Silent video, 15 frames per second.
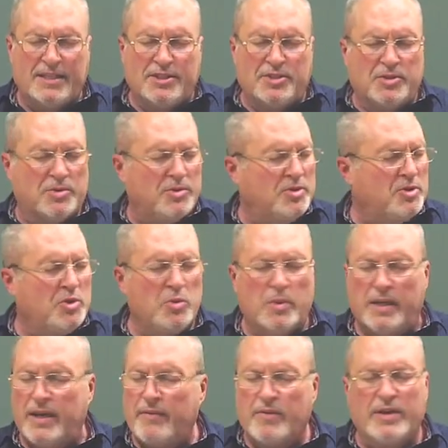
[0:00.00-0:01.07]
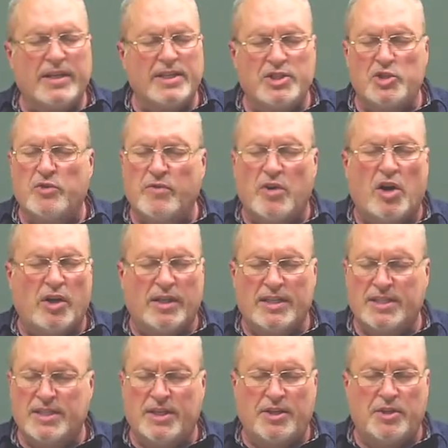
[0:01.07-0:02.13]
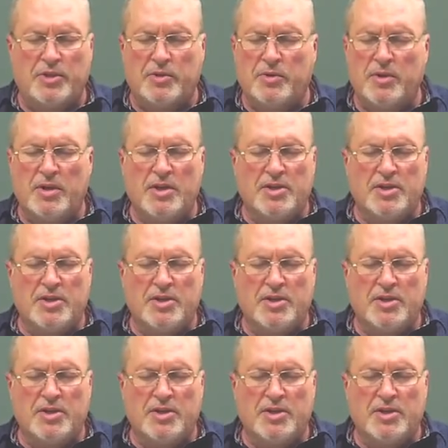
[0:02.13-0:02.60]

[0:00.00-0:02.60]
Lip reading: to do whatever it is You called us to do.